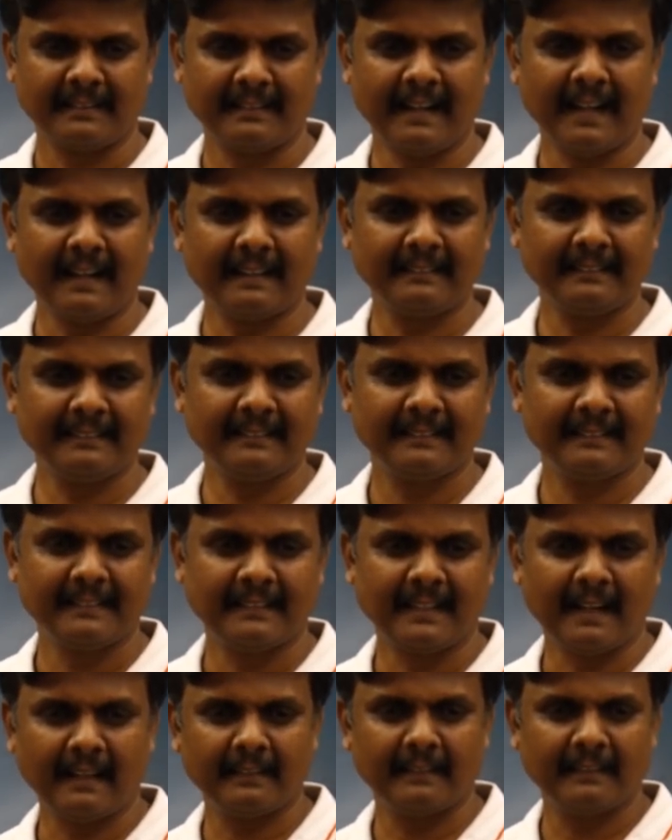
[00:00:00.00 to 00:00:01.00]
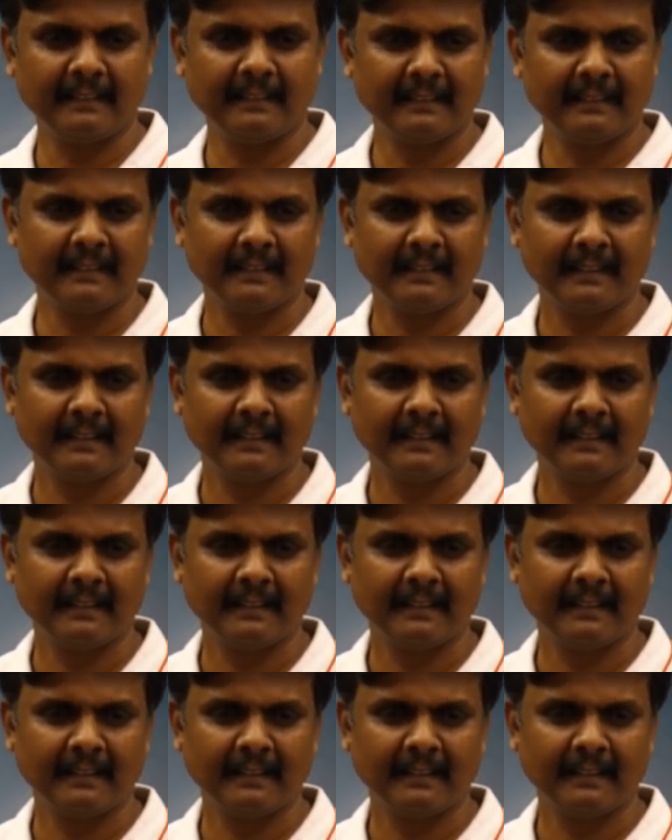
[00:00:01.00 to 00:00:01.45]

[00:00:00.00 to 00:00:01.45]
Done, done.